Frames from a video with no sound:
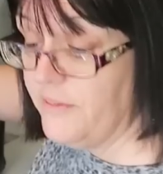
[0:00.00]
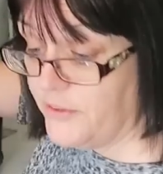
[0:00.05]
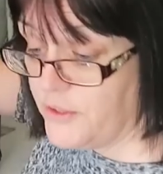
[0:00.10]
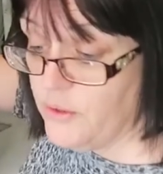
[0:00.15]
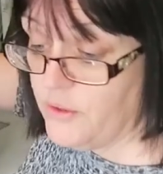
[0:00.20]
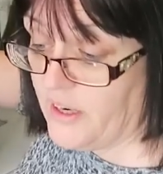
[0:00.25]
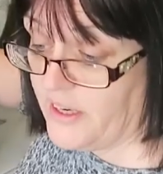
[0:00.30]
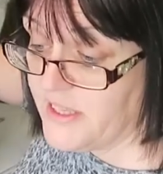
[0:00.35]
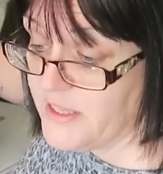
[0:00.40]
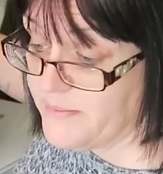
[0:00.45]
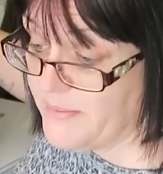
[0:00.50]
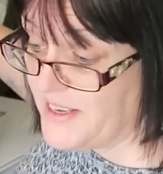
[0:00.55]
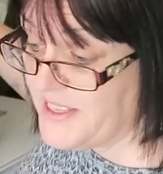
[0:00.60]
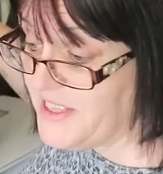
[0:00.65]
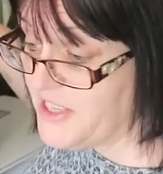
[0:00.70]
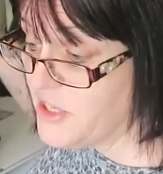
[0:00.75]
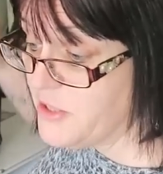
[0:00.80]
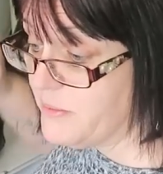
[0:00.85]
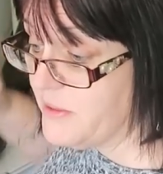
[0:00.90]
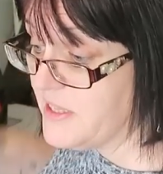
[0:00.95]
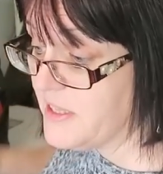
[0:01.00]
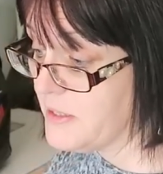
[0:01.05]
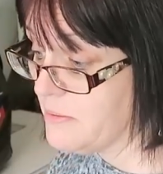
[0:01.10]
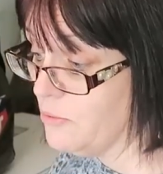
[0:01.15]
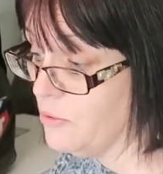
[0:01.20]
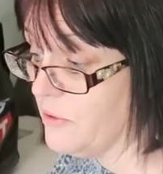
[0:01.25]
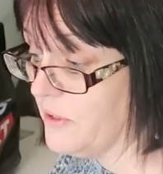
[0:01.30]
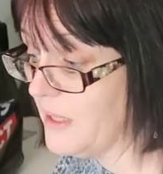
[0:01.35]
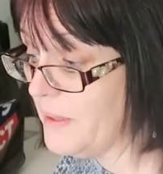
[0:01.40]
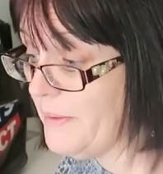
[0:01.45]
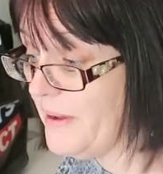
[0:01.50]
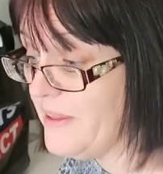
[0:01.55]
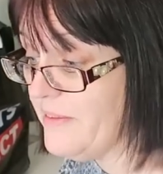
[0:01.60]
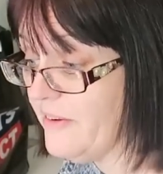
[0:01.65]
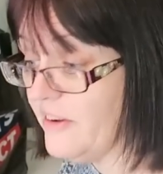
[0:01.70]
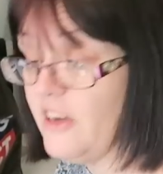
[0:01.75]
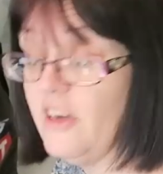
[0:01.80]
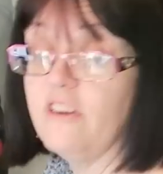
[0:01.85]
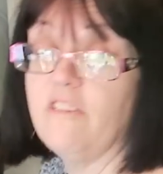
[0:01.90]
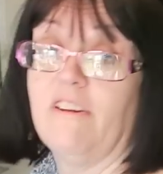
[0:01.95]
of you guys messaged me this morning about the
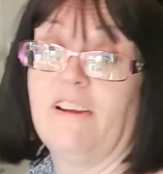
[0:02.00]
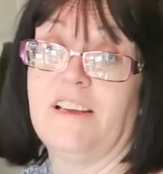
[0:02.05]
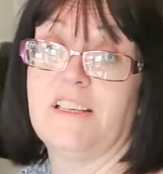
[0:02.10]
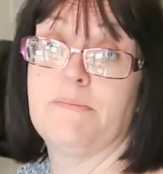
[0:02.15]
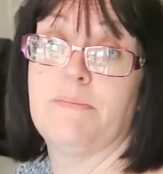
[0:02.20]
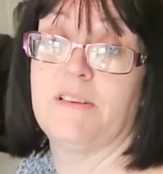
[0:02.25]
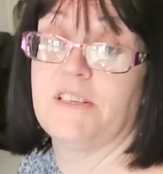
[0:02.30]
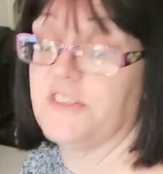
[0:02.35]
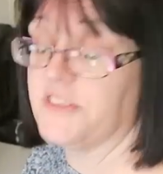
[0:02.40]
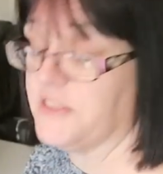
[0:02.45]
Very Hungry Caterpillar